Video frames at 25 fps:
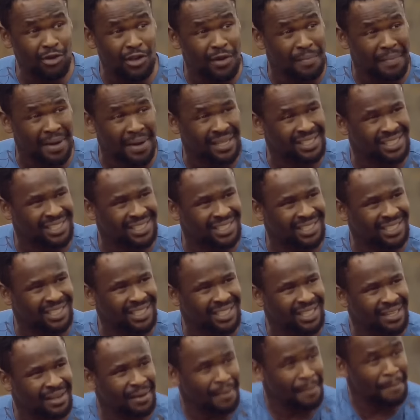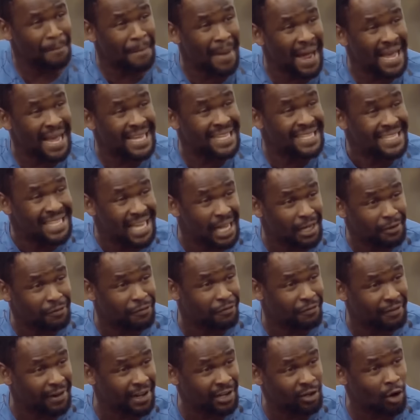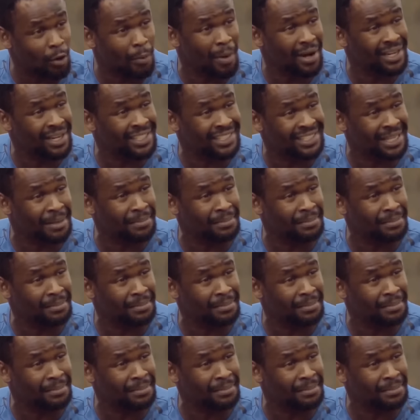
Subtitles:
Can you imagine? My girlfriend, normally